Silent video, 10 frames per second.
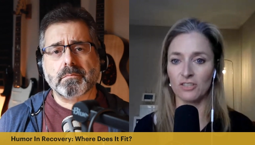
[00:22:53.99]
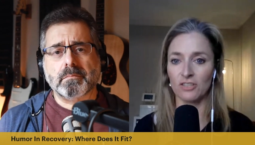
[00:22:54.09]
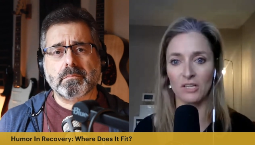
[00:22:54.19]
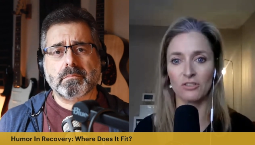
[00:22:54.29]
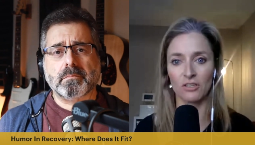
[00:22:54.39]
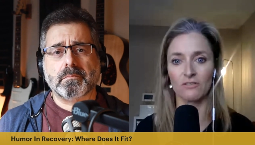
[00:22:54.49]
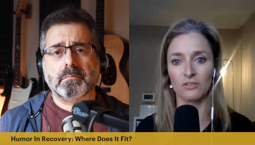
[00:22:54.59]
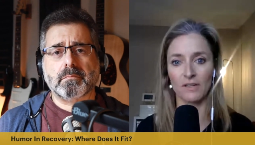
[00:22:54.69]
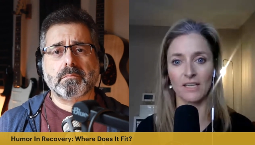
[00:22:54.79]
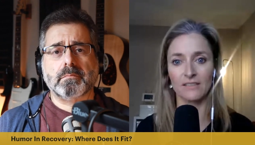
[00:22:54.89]
Speaker 1: the duration
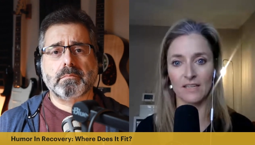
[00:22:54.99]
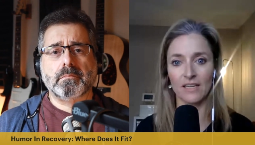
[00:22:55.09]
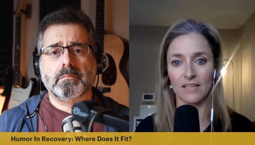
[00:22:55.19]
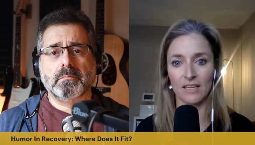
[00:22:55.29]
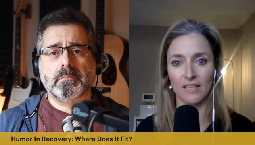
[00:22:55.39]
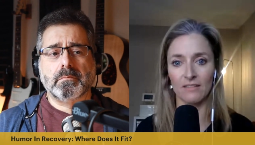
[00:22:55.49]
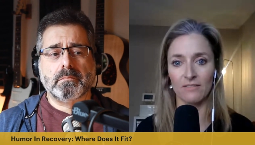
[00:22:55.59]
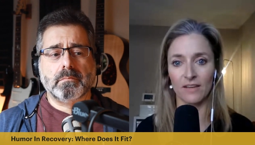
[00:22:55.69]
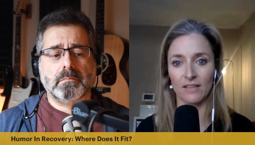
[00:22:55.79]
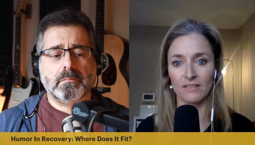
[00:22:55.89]
of your anxiety.
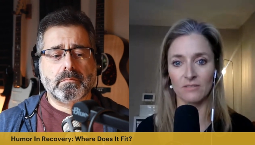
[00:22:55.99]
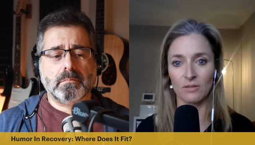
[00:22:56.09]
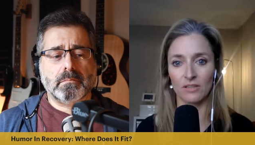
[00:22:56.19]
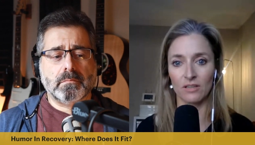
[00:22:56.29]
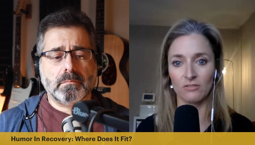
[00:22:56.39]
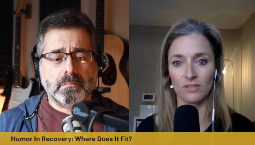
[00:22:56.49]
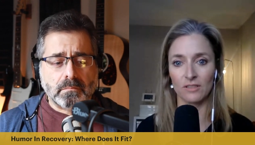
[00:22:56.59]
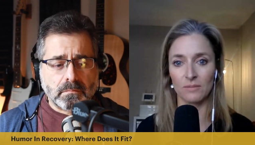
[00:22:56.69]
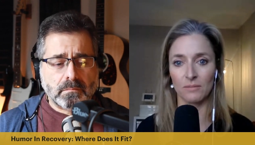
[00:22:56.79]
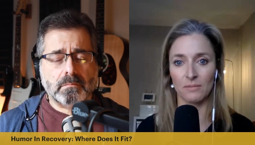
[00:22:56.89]
In fact, quite the
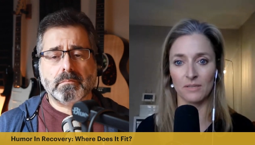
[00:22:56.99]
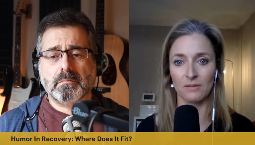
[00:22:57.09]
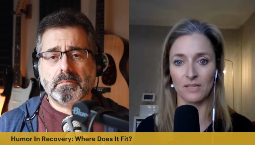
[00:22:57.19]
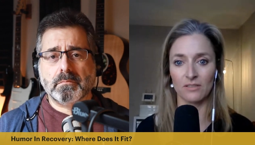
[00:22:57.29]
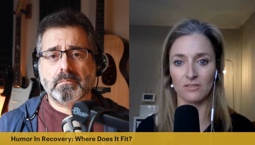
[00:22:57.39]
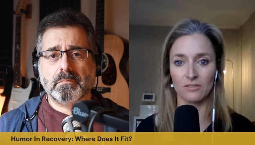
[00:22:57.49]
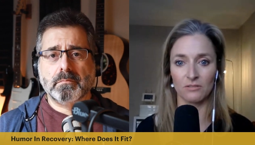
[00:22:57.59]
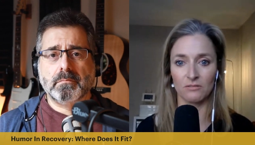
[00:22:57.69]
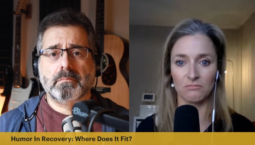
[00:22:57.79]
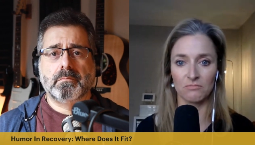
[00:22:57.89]
contrary, that's probably going
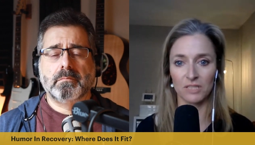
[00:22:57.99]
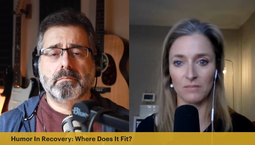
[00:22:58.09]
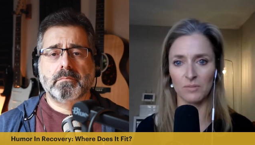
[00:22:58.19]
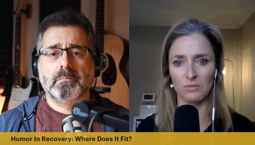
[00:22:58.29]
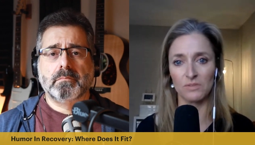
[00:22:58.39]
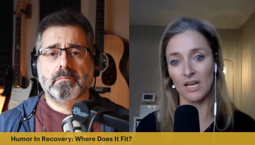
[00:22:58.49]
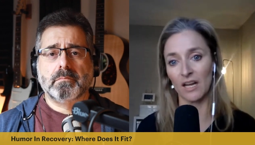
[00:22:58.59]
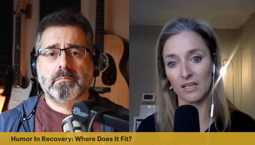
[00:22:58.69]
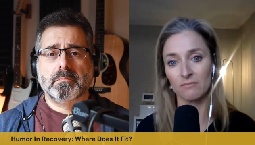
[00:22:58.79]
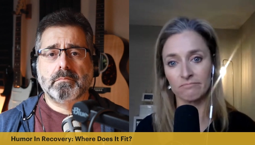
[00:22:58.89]
to keep you
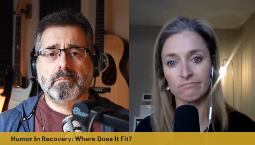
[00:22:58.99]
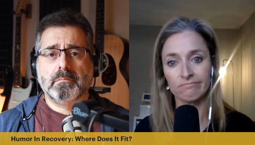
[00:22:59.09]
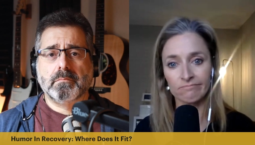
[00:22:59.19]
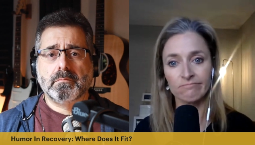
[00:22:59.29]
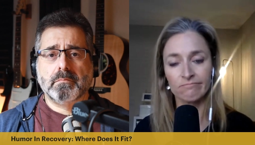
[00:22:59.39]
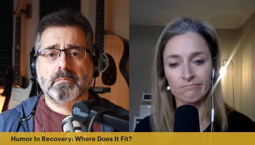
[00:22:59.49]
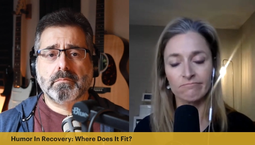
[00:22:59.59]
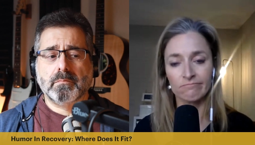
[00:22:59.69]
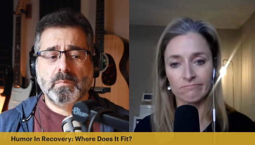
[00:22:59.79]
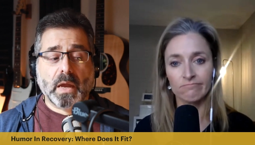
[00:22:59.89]
stuck.
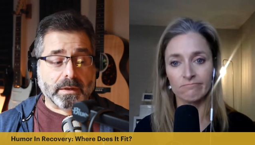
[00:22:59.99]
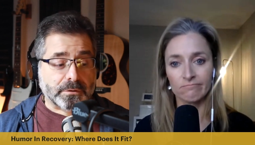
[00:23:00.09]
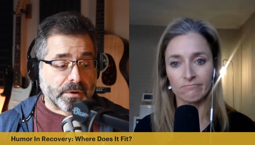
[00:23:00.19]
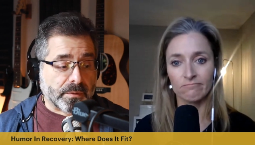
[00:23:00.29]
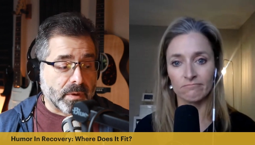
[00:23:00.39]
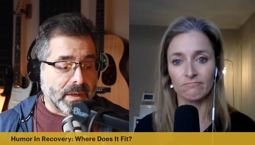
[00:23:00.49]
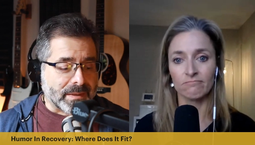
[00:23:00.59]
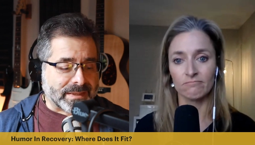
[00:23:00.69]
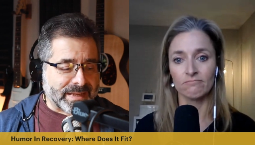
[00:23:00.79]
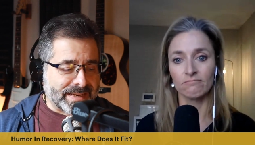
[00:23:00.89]
Speaker 2: Yeah, true.
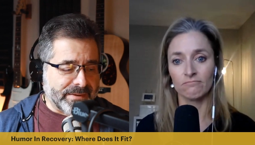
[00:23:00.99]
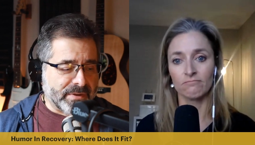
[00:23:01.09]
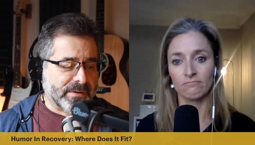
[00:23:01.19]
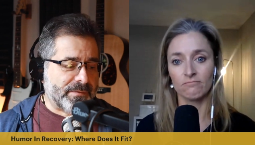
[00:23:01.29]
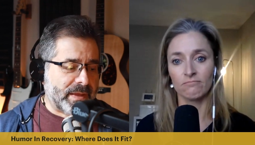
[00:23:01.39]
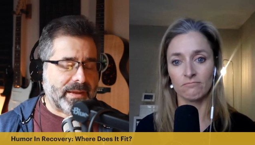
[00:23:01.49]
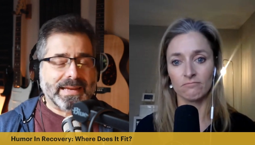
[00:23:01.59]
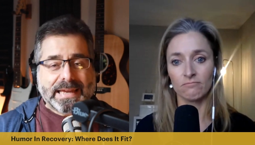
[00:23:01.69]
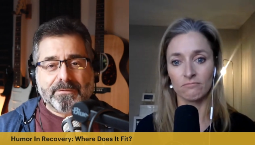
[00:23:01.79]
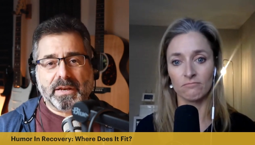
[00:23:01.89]
That's that even if thing.
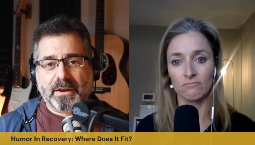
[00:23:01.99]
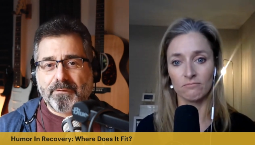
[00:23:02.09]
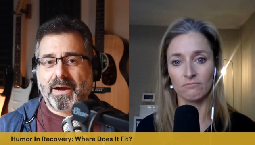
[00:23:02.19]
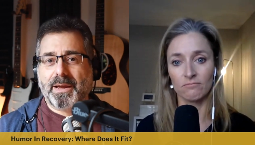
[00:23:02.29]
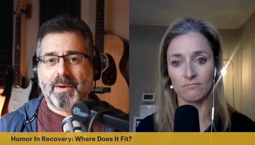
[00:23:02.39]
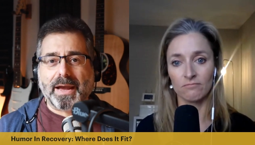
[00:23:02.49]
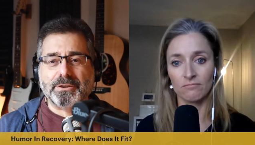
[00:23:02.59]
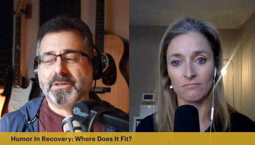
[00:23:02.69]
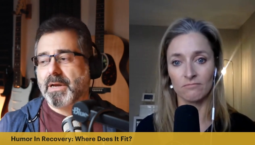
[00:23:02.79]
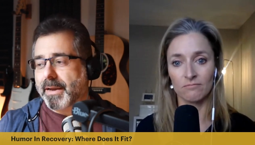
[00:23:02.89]
Even if I am
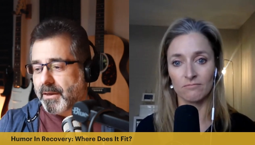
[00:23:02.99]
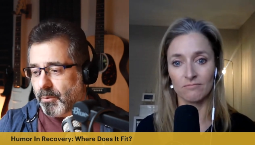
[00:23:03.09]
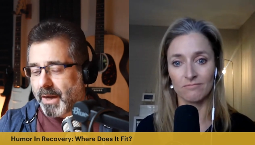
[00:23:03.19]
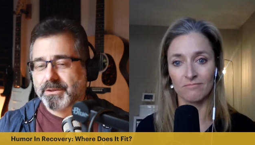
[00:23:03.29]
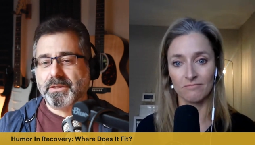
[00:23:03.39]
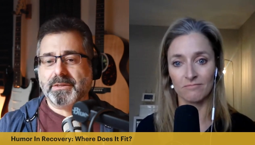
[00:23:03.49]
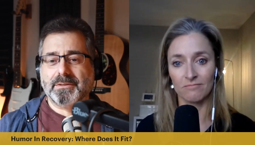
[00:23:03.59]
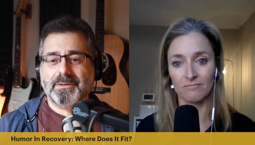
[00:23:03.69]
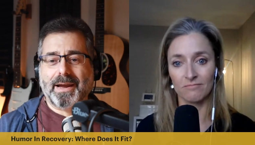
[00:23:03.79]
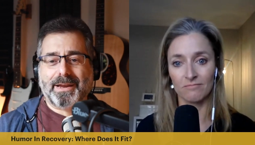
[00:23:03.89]
anxious, I can watch this. I